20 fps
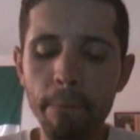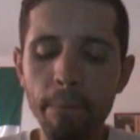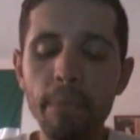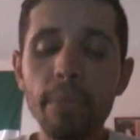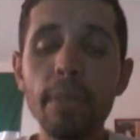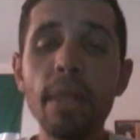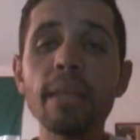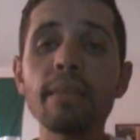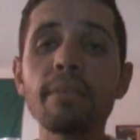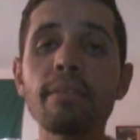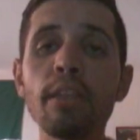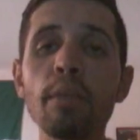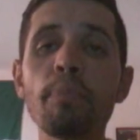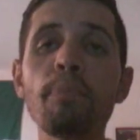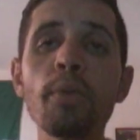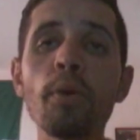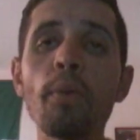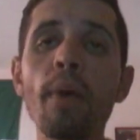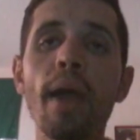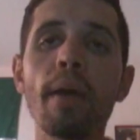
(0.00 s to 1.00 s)
the
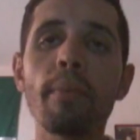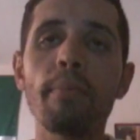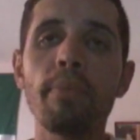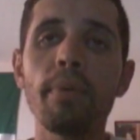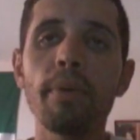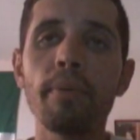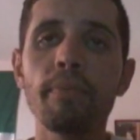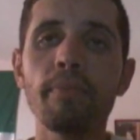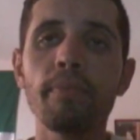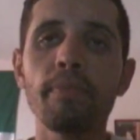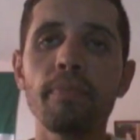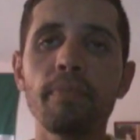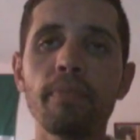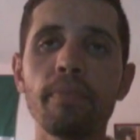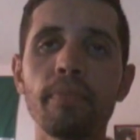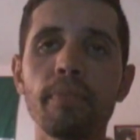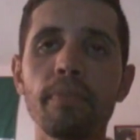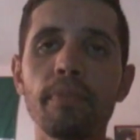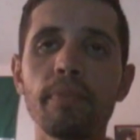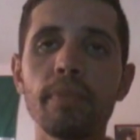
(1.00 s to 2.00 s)
deep web.
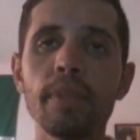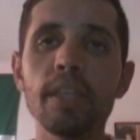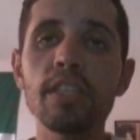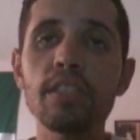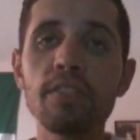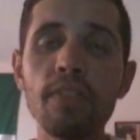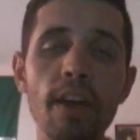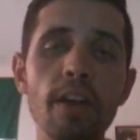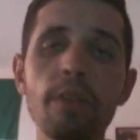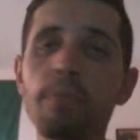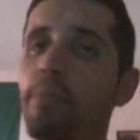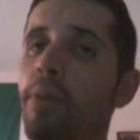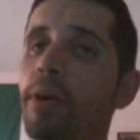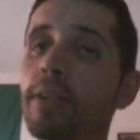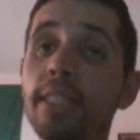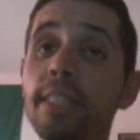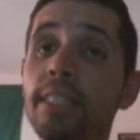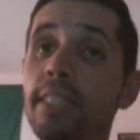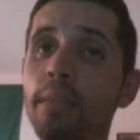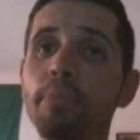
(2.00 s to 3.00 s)
Is very
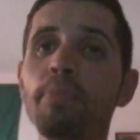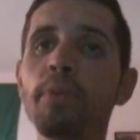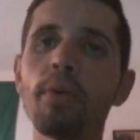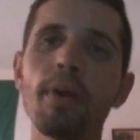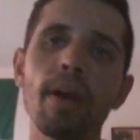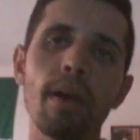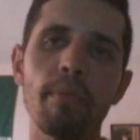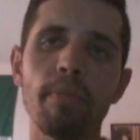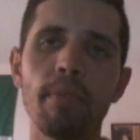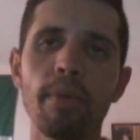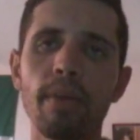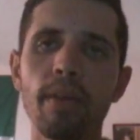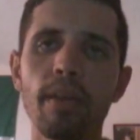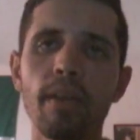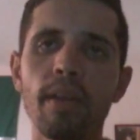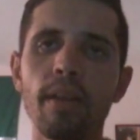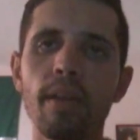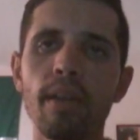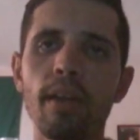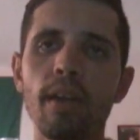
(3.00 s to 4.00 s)
important. Deep web,
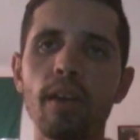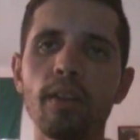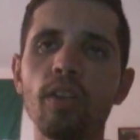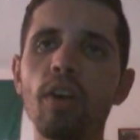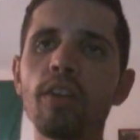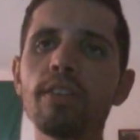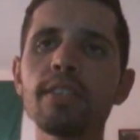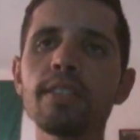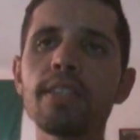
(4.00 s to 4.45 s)
not